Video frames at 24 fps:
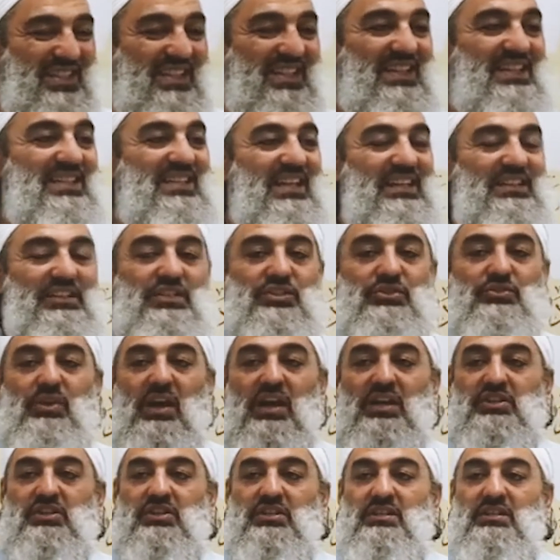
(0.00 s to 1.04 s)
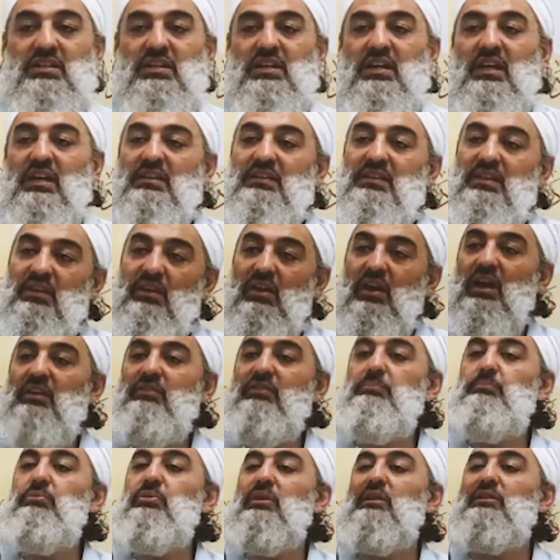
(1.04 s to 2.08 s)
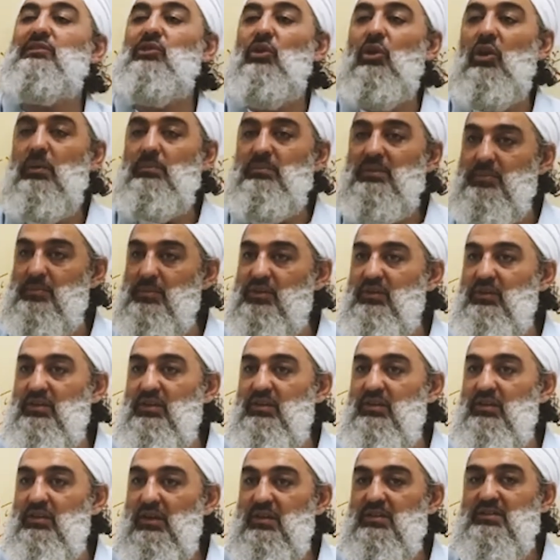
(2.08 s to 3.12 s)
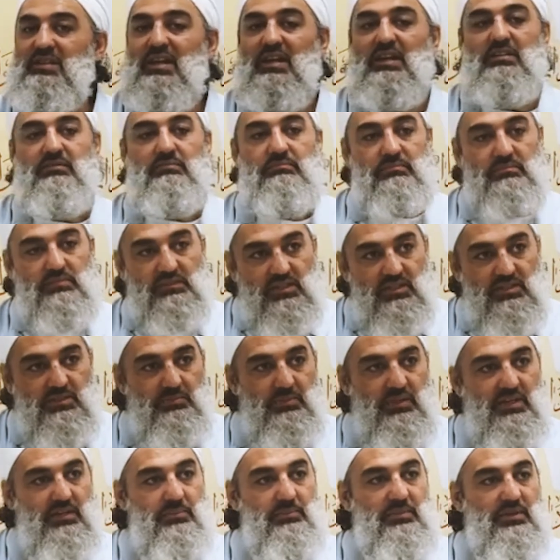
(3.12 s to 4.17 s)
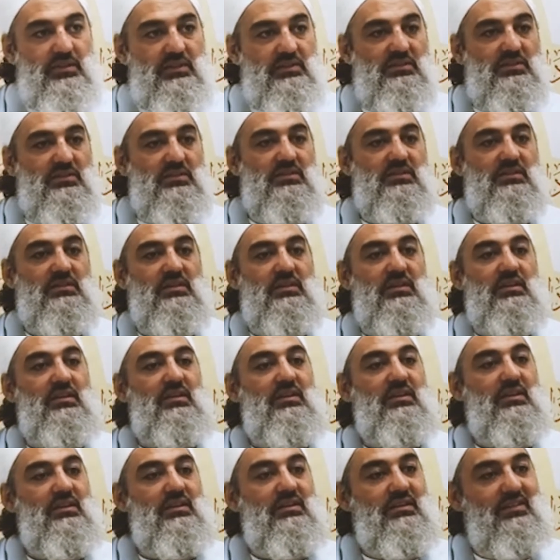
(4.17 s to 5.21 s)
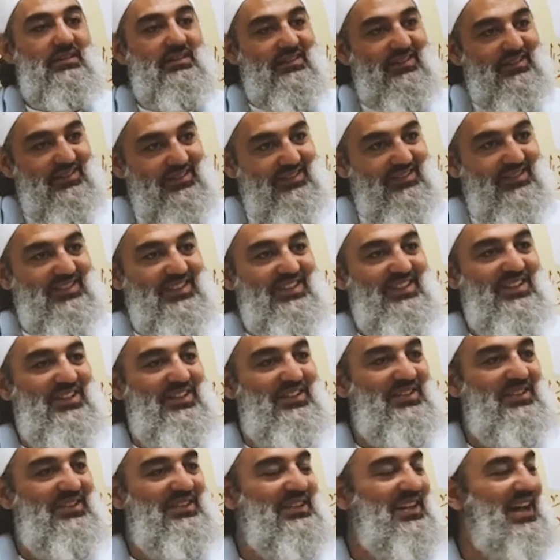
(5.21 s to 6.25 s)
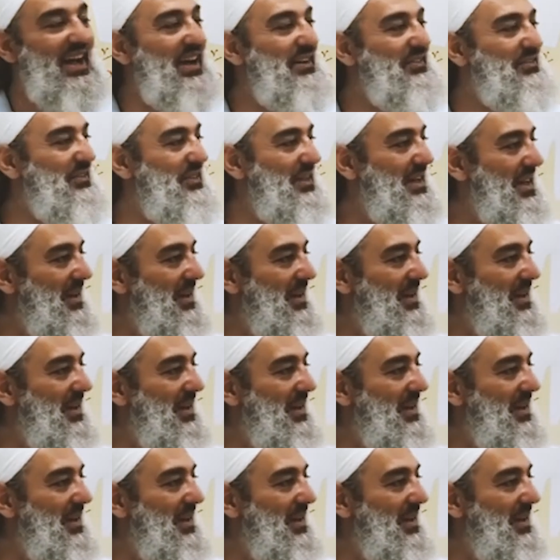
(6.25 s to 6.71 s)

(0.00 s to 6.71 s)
need that distraction, then I have put a time limit on it. I say, this many minutes, you know, half an